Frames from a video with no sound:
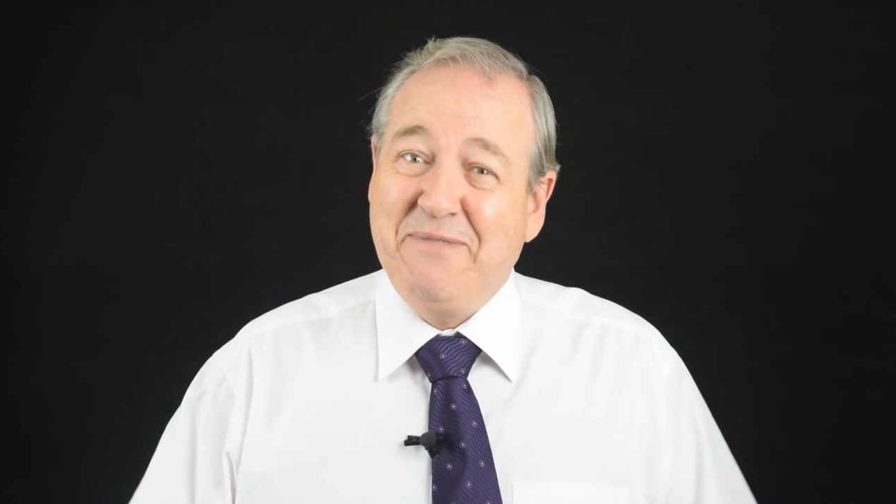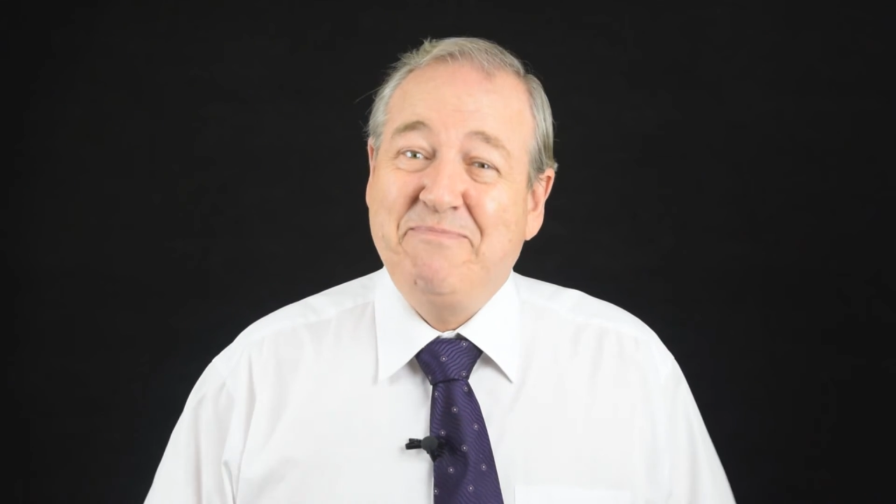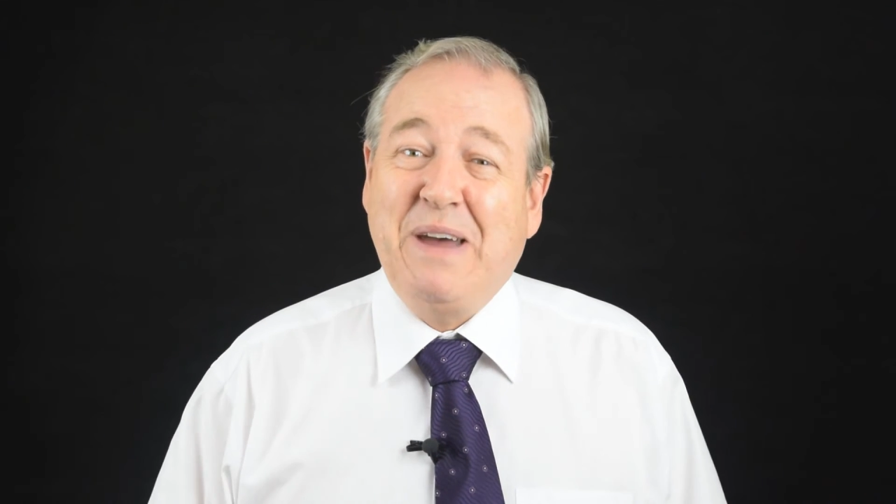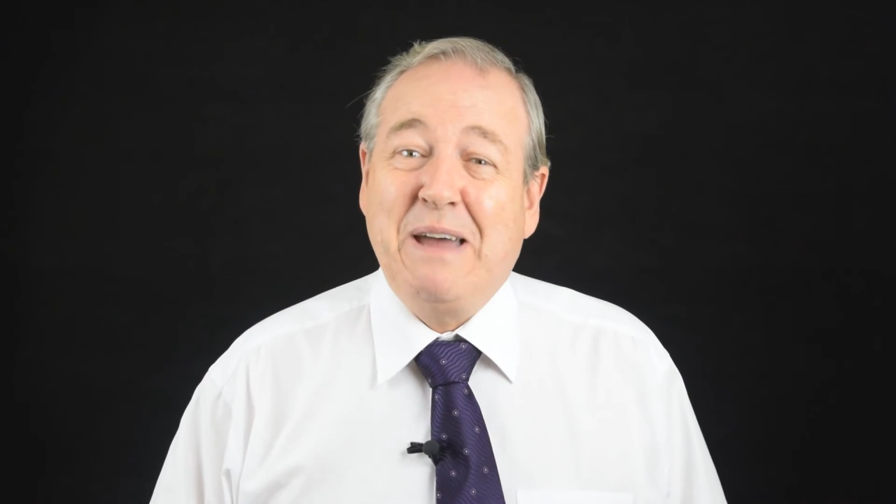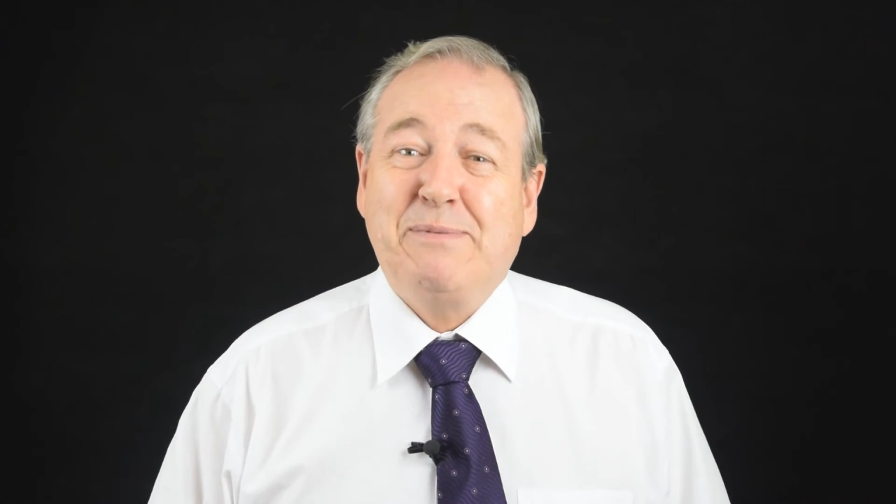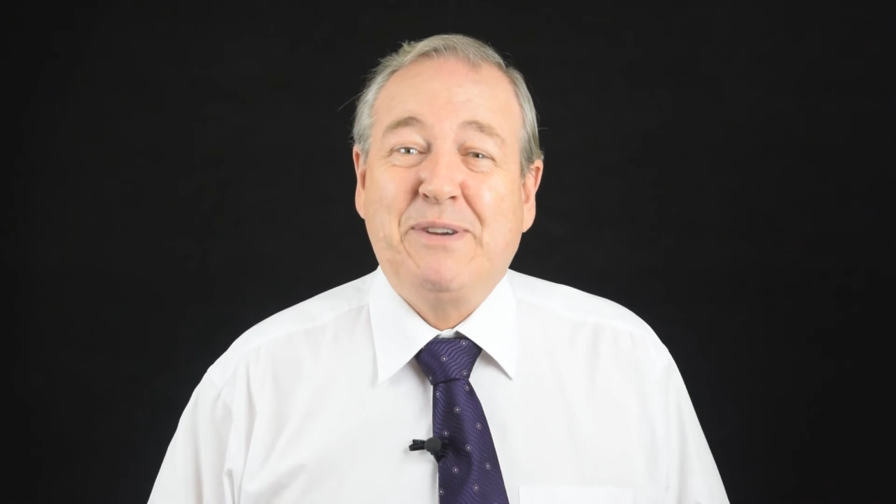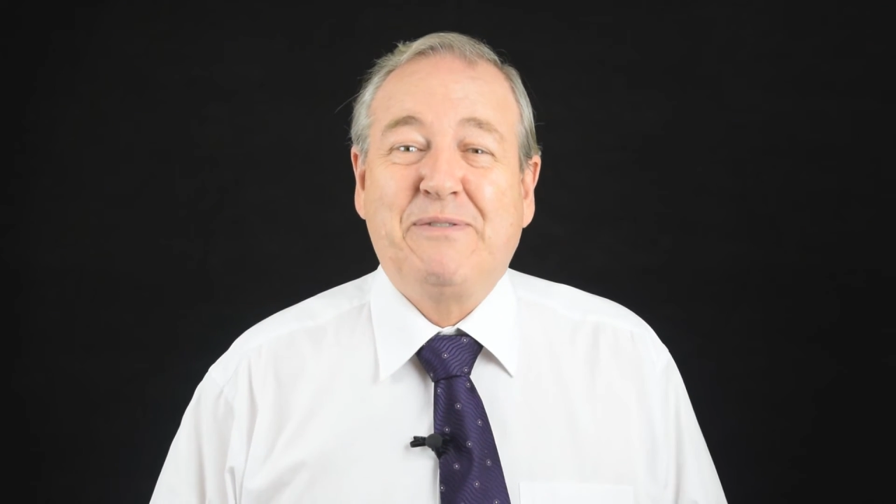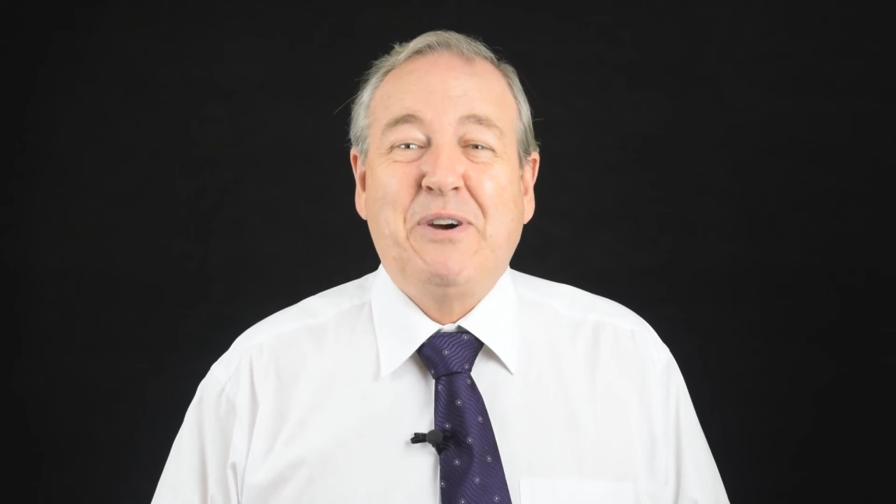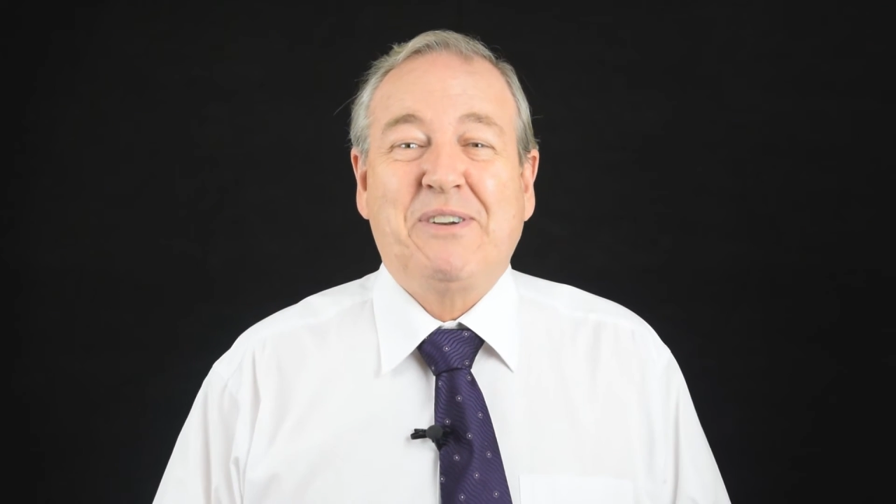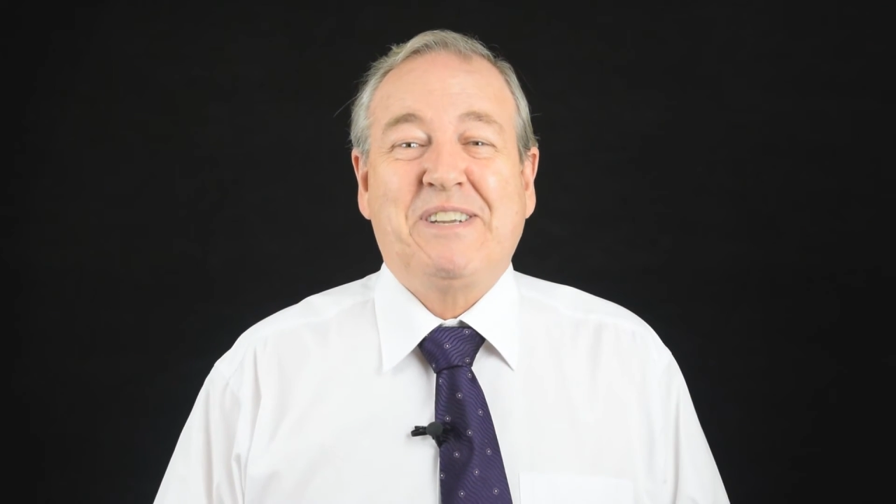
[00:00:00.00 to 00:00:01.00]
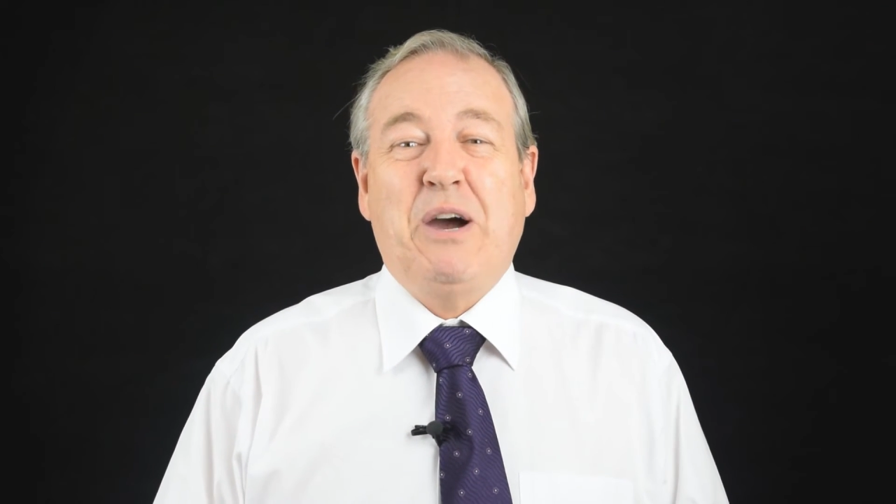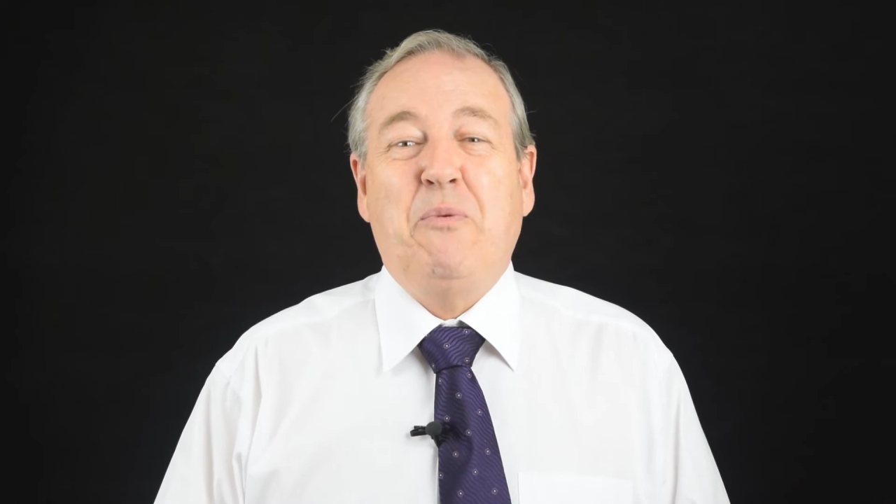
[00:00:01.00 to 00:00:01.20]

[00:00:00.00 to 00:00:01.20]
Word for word: Perhaps you've got uh,